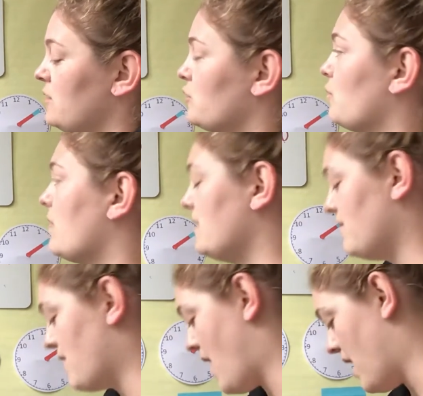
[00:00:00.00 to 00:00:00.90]

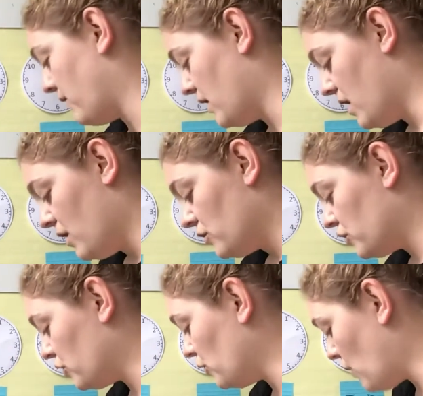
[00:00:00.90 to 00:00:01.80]
25.
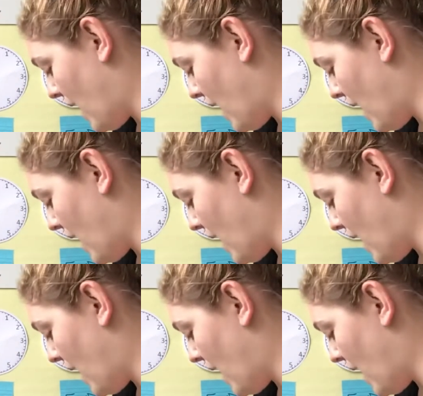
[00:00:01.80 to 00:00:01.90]
2